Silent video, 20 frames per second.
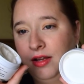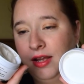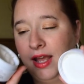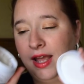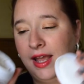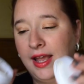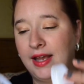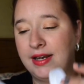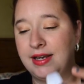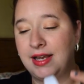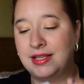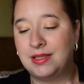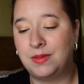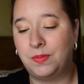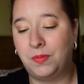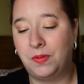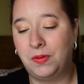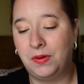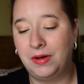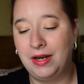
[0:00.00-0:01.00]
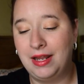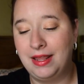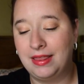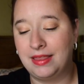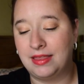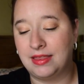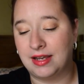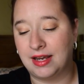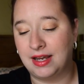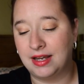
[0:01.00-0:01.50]
and it's pretty
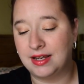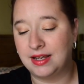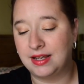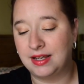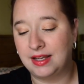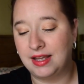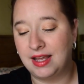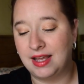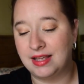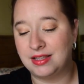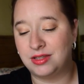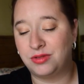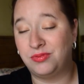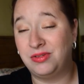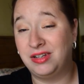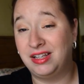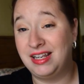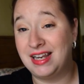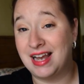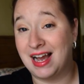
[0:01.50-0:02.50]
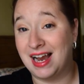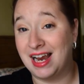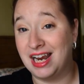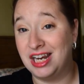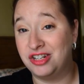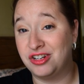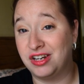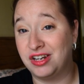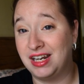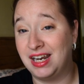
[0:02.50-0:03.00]
thick. It's really
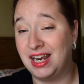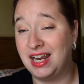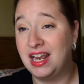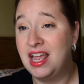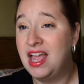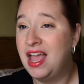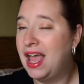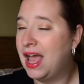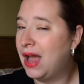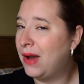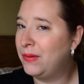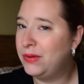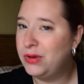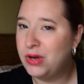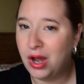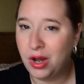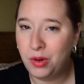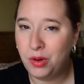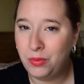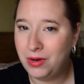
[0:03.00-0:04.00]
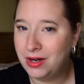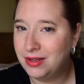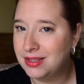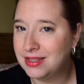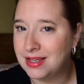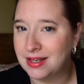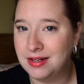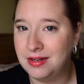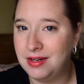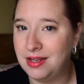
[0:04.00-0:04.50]
hydrating. I would not wear
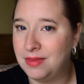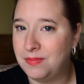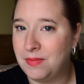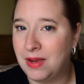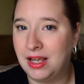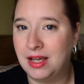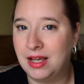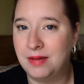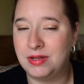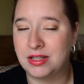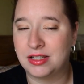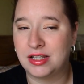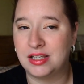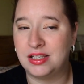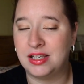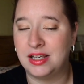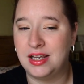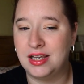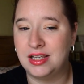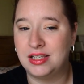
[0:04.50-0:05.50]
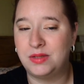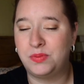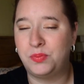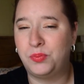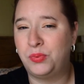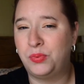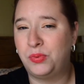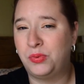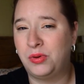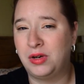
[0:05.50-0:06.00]
this underneath makeup just because it is
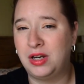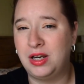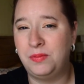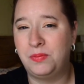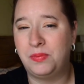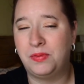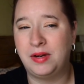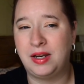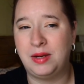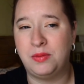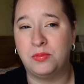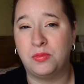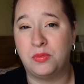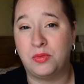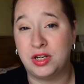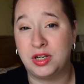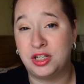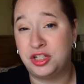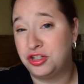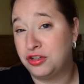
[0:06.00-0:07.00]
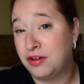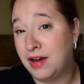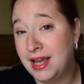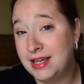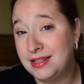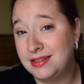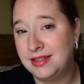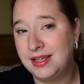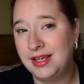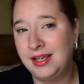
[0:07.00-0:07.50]
pretty, pretty
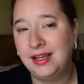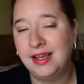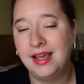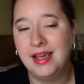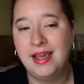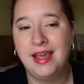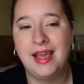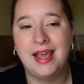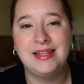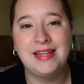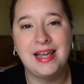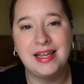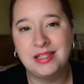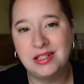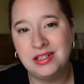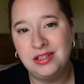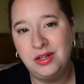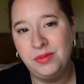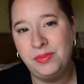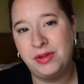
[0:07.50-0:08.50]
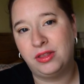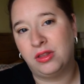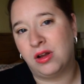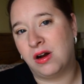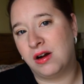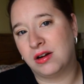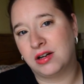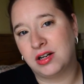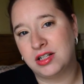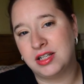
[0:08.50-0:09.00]
moisturizing. It takes a little bit
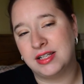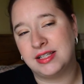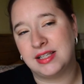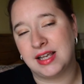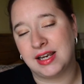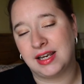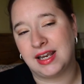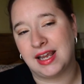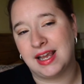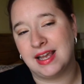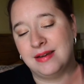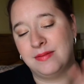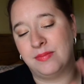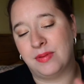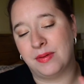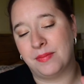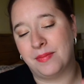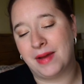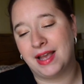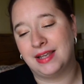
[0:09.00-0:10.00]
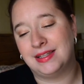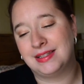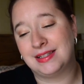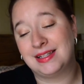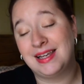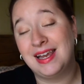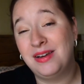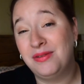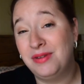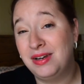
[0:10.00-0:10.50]
longer to sink in, but my
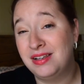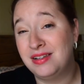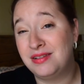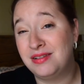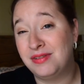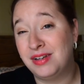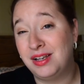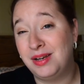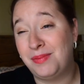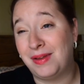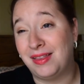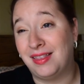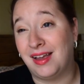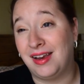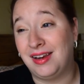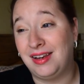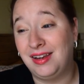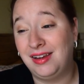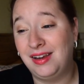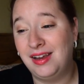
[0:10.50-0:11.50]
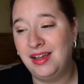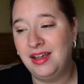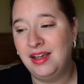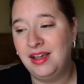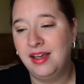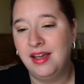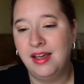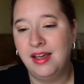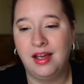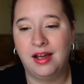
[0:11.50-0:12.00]
skin has really been liking it.
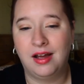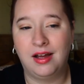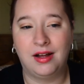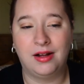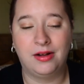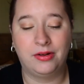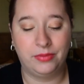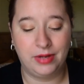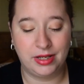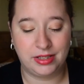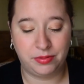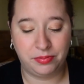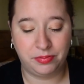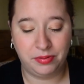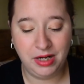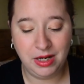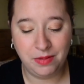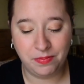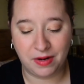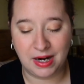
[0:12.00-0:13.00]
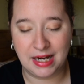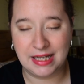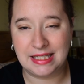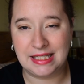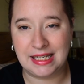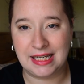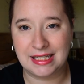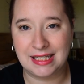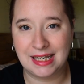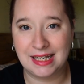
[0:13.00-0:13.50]
It's pretty
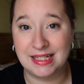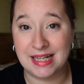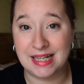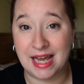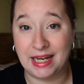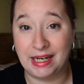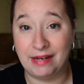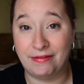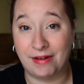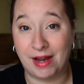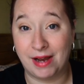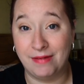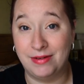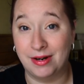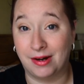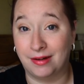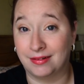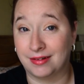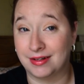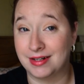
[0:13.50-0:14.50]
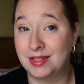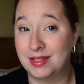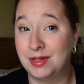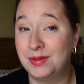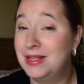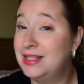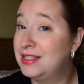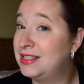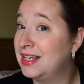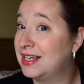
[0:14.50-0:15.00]
pricey. It's like $95, so
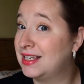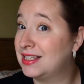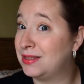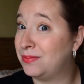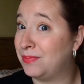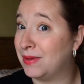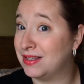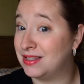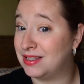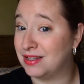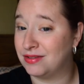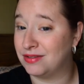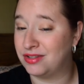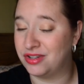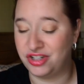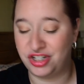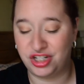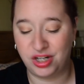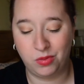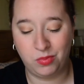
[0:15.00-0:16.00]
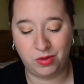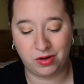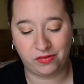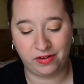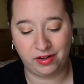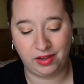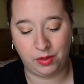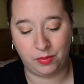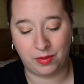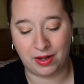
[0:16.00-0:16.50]
it's expensive, so it should work
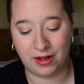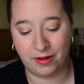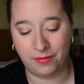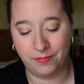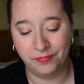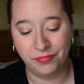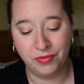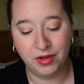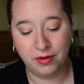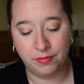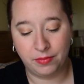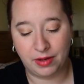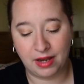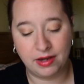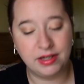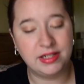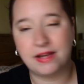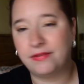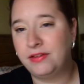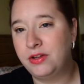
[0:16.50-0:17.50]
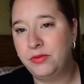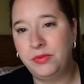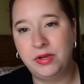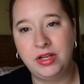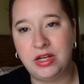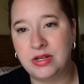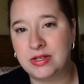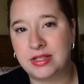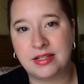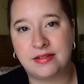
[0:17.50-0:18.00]
really well. But I definitely
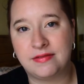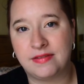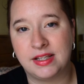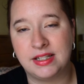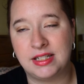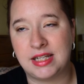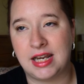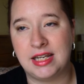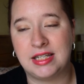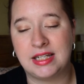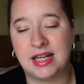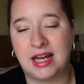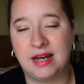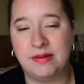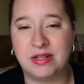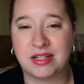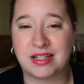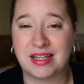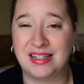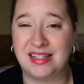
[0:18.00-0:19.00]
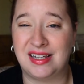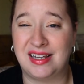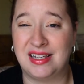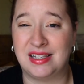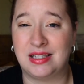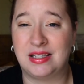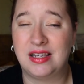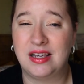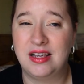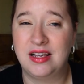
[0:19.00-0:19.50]
wouldn't use this for the daytime just because it
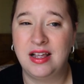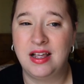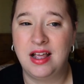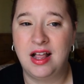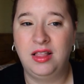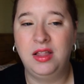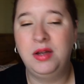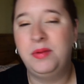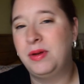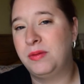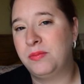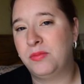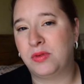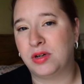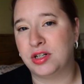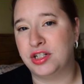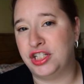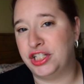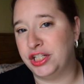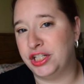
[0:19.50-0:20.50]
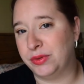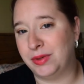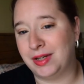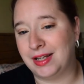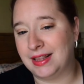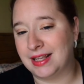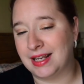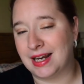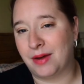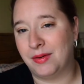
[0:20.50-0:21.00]
is a little bit more dewy
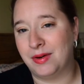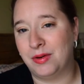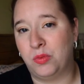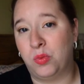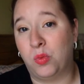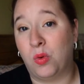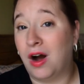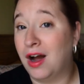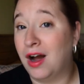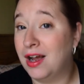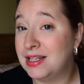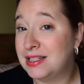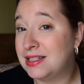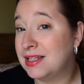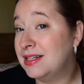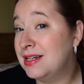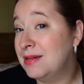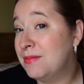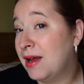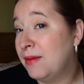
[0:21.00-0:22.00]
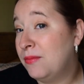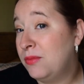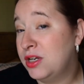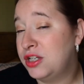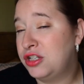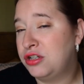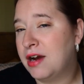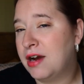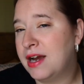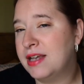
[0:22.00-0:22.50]
than I would want in my
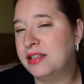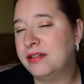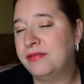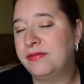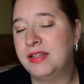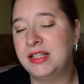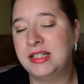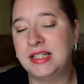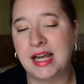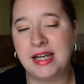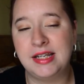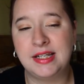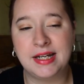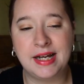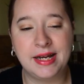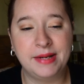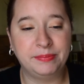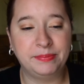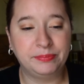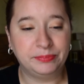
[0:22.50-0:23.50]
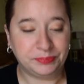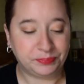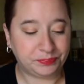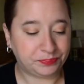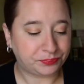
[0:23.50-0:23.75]
moisturizer for the daytime.